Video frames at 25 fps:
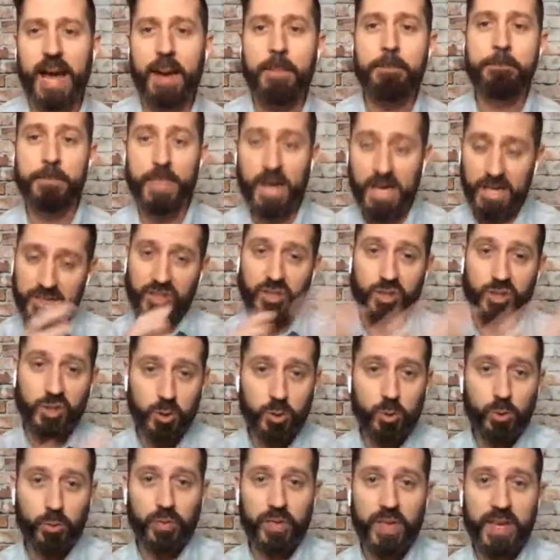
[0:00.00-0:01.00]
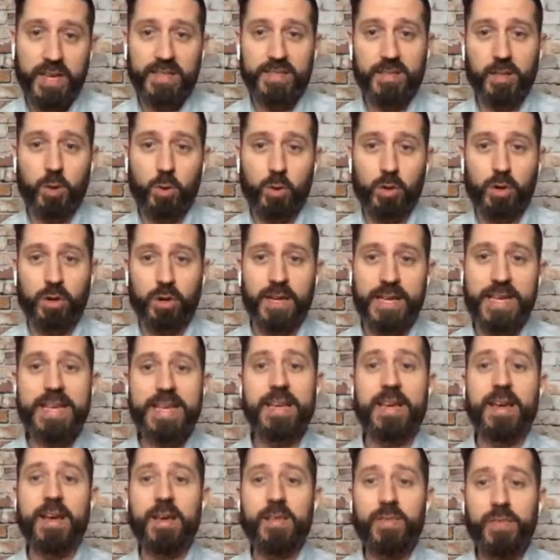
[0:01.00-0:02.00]
I must do things in order to
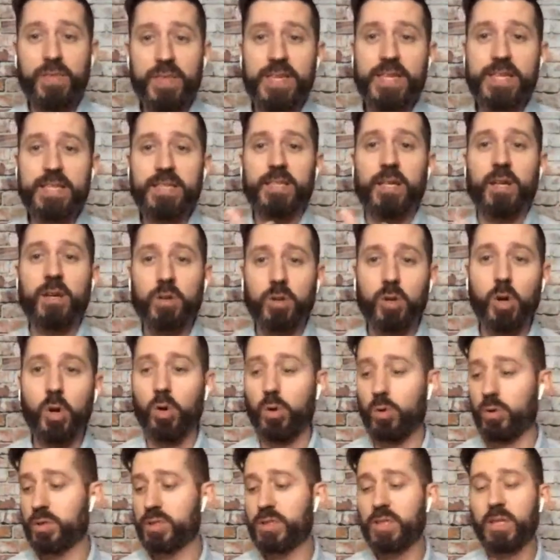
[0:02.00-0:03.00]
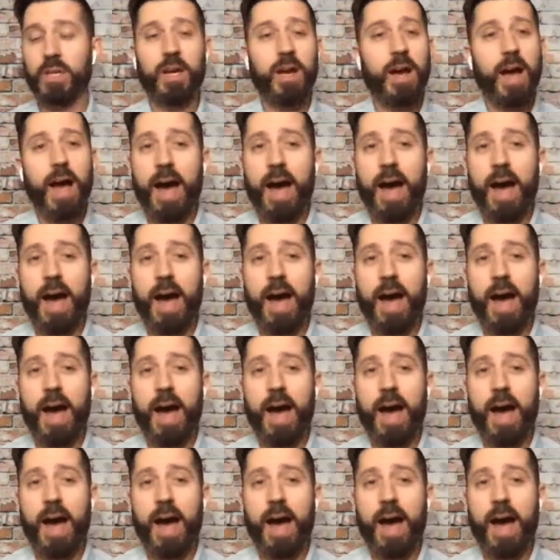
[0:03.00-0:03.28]
hit these goals.